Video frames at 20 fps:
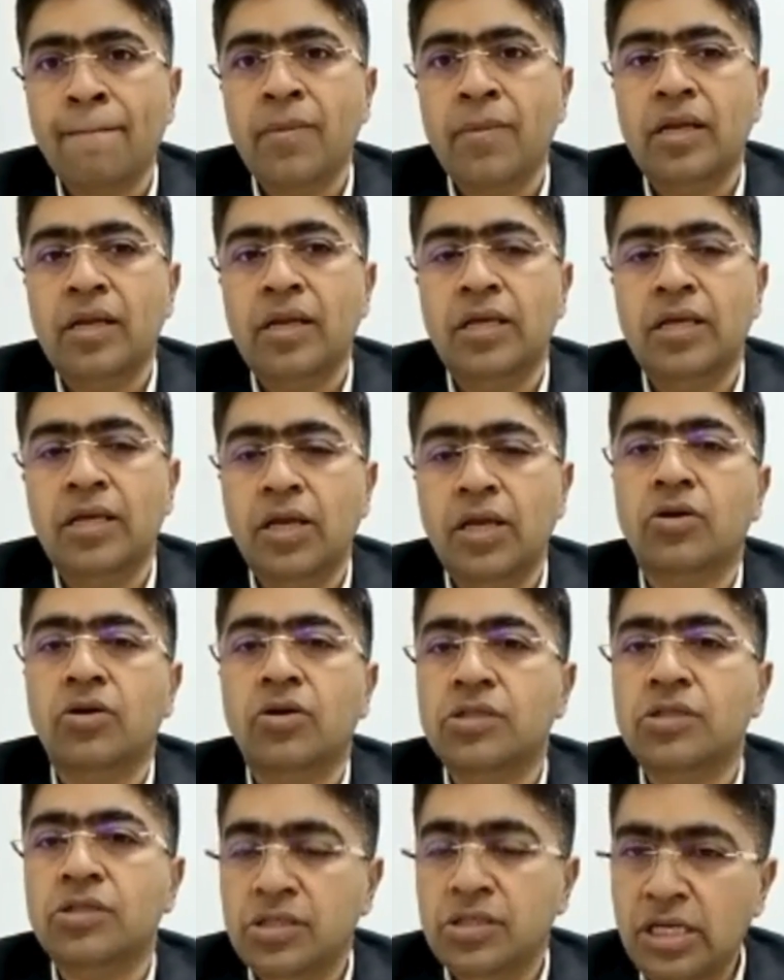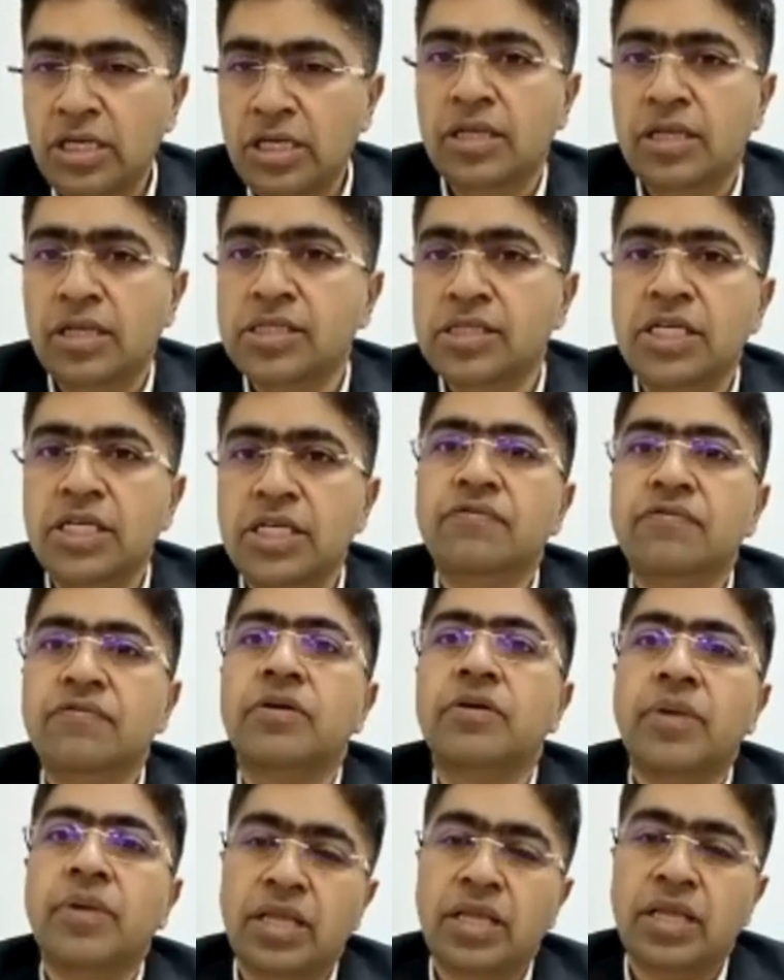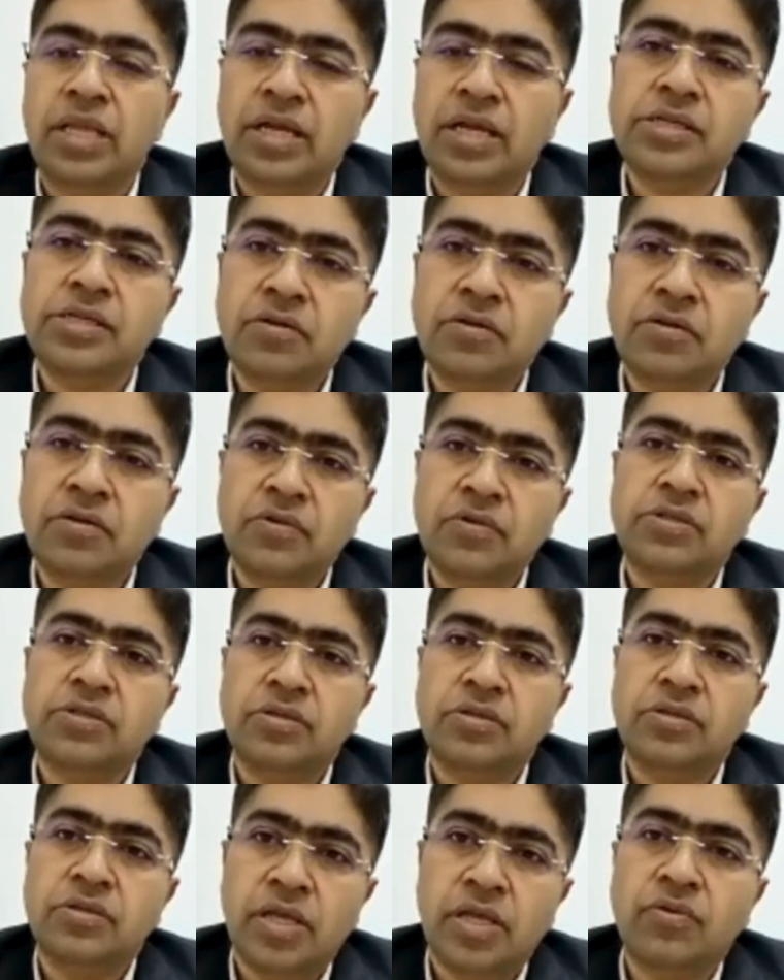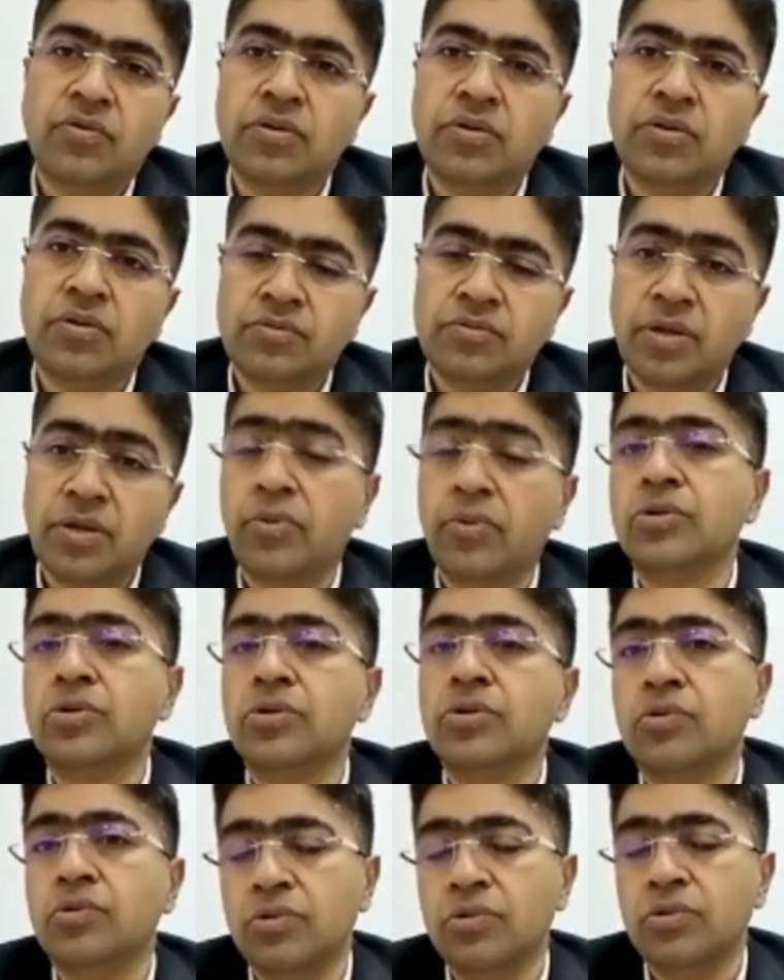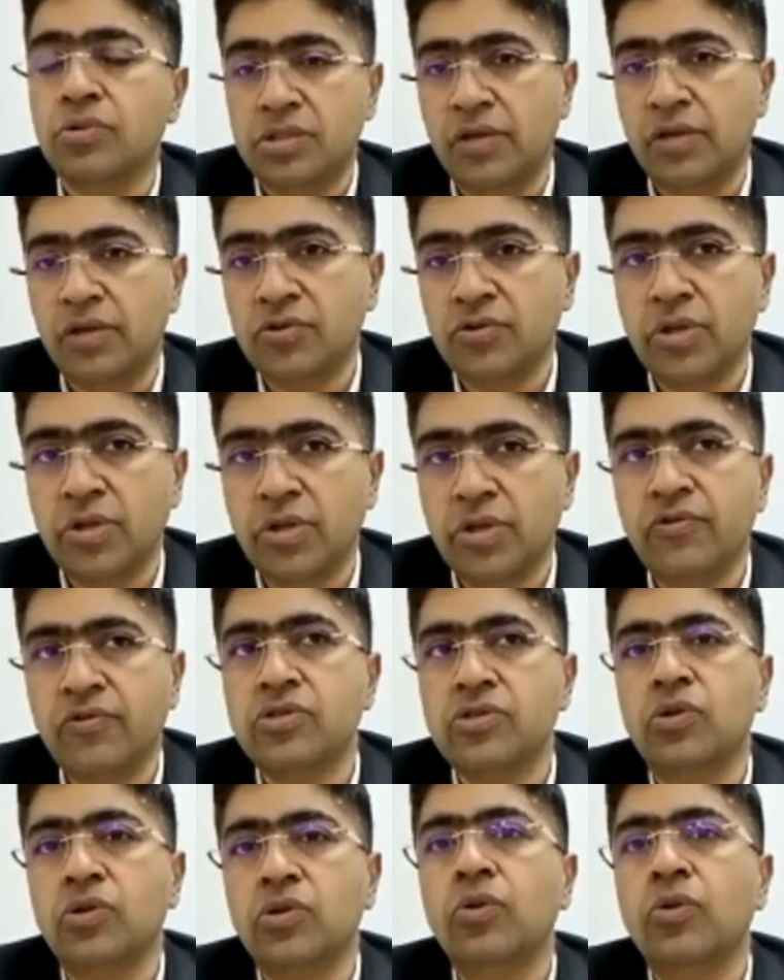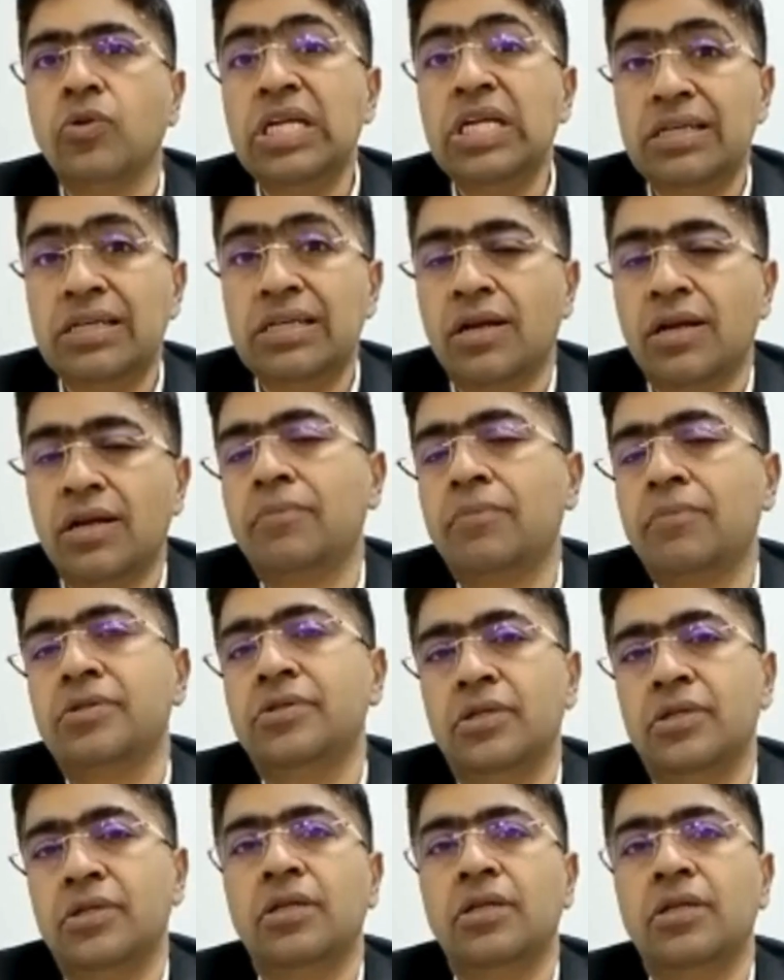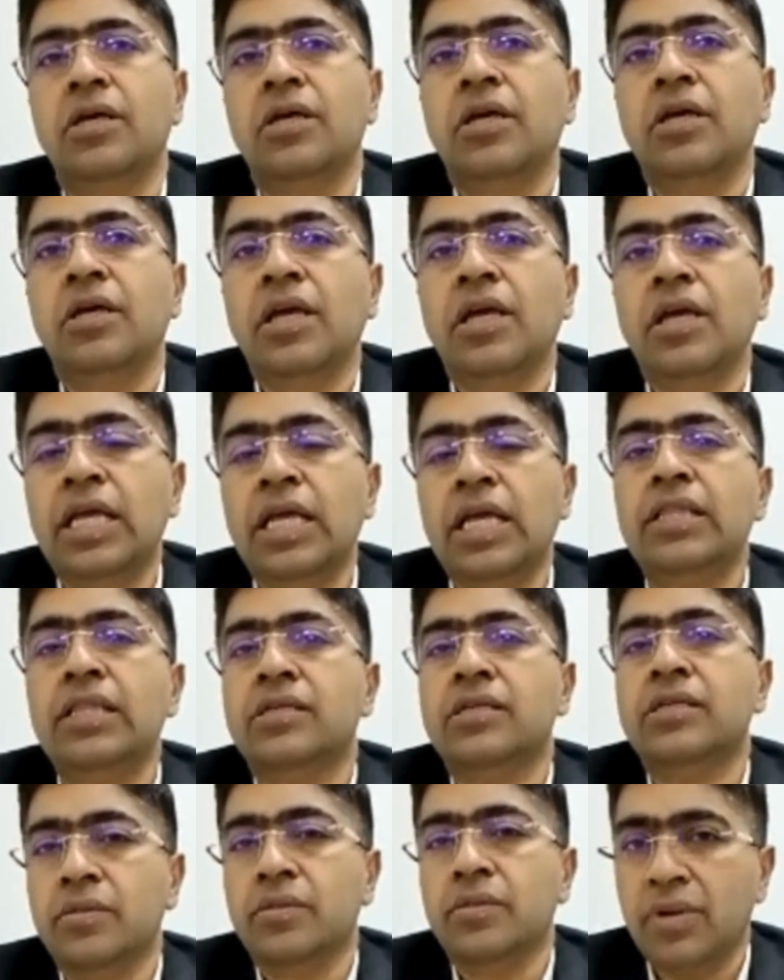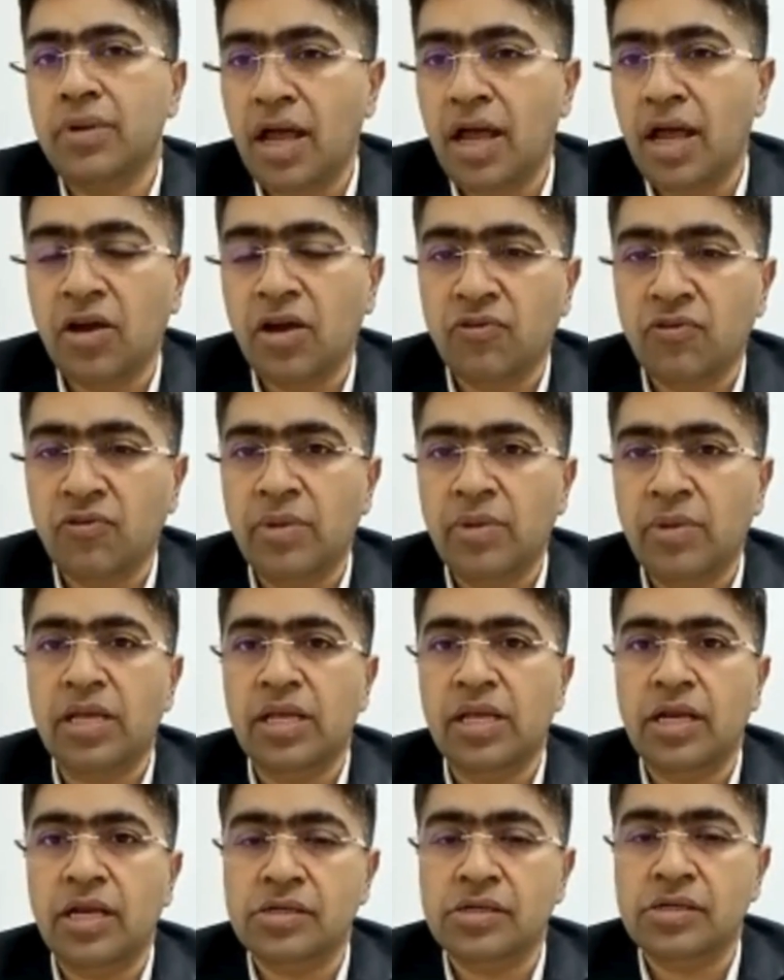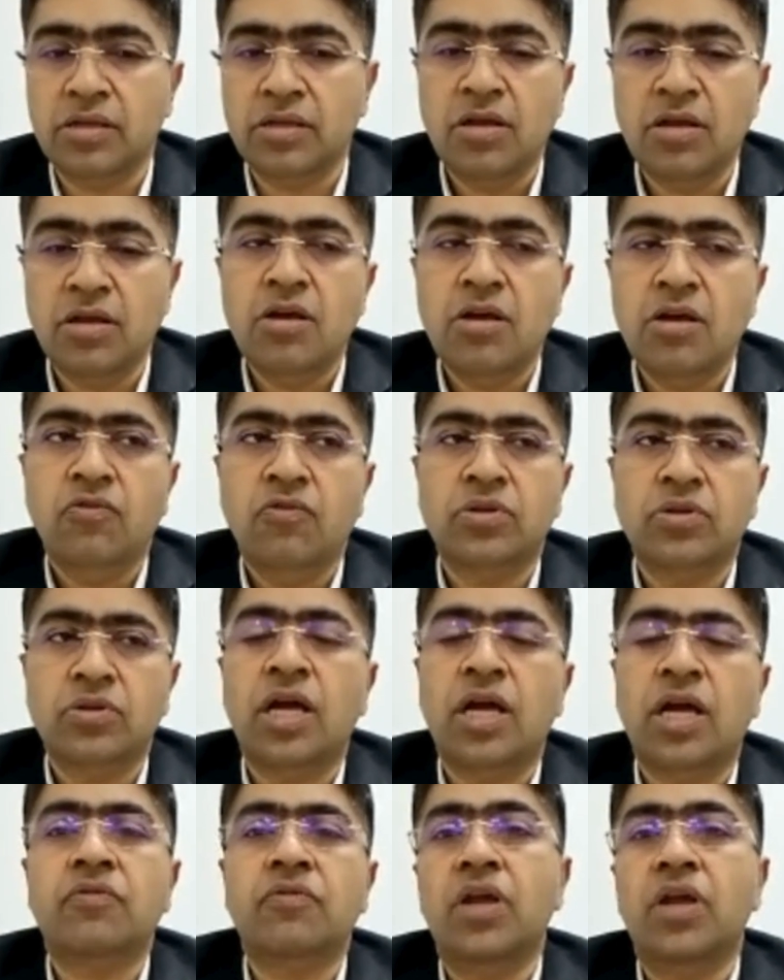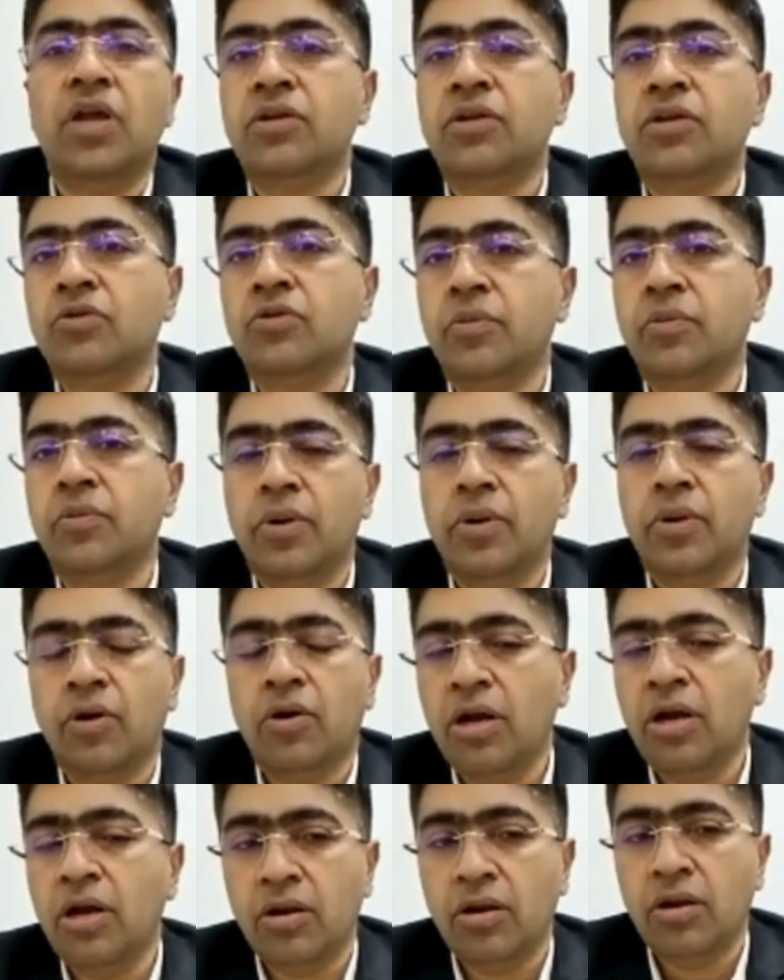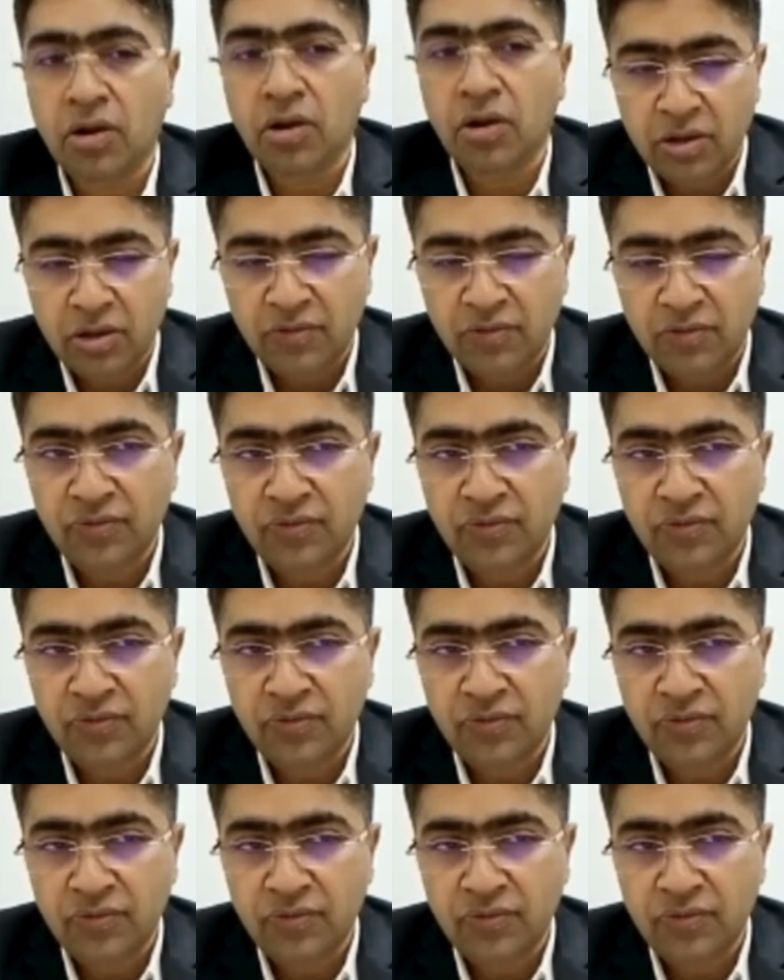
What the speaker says: he or she received the medication which they were supposed to receive. So there was no interruption in the supply of medication. For that, we had to deploy a lot of